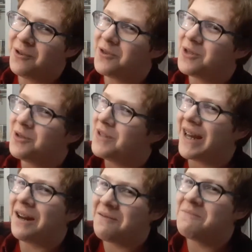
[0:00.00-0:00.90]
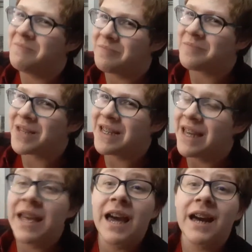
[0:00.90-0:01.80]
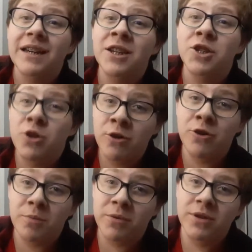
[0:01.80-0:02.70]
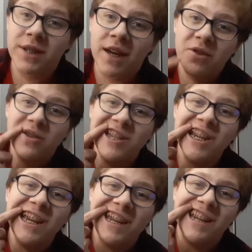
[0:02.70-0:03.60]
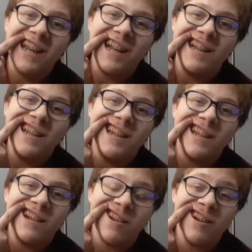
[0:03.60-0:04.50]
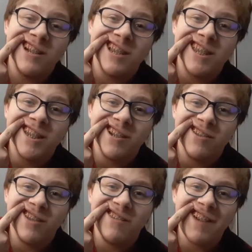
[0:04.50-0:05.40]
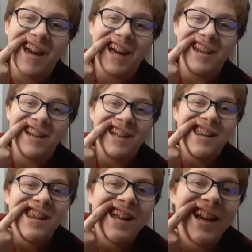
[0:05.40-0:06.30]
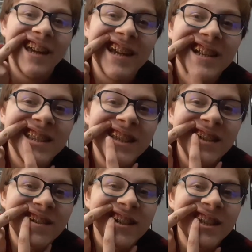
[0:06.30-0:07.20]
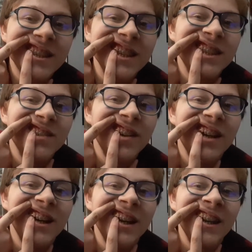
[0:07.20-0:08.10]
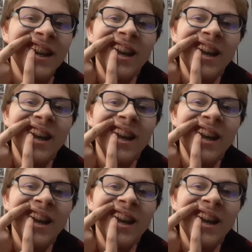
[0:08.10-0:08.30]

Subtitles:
tooth down. I got a tooth pulled down through a chain, and it hurts really bad. I can't see it, but it's this one.